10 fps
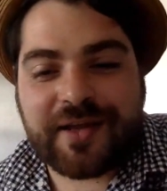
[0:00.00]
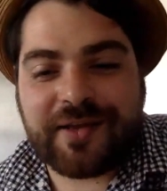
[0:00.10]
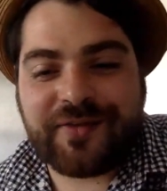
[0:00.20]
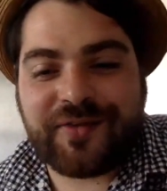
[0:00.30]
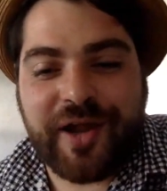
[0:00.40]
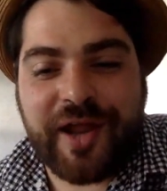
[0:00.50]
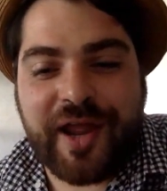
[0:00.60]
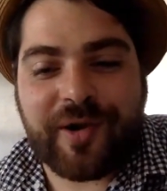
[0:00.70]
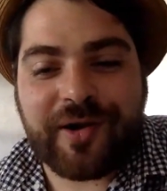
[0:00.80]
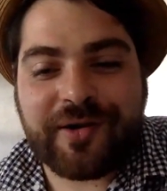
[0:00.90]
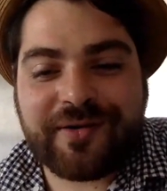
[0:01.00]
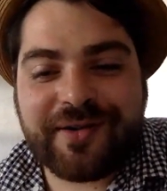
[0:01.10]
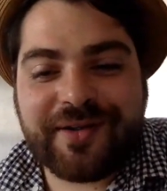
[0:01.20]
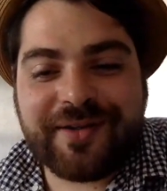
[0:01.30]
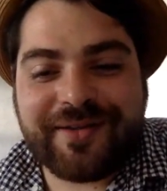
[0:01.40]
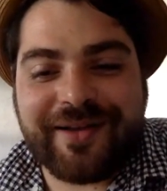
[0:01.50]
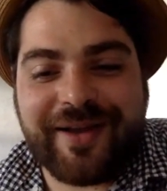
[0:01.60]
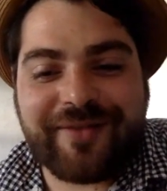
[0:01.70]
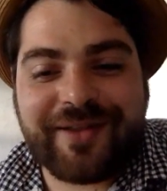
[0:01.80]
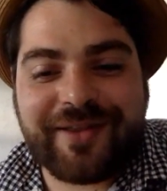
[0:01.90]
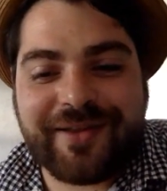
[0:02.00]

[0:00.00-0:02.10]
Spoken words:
tech is your hammer, then